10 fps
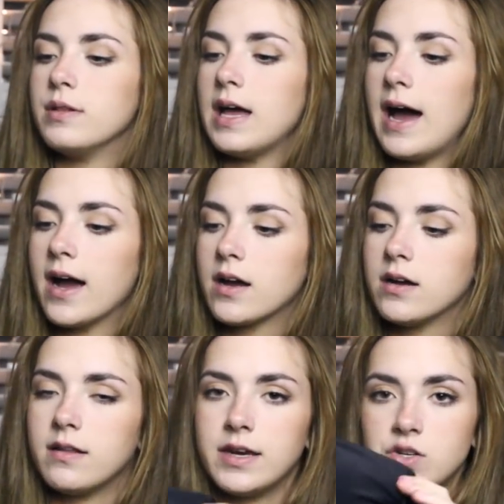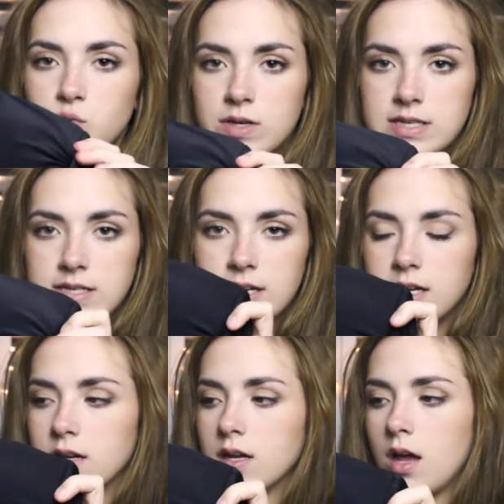black, like
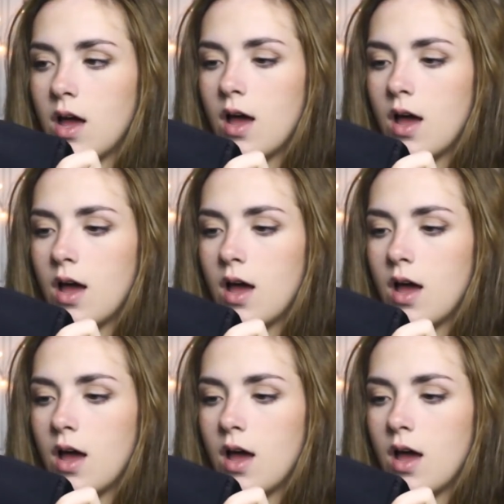twisted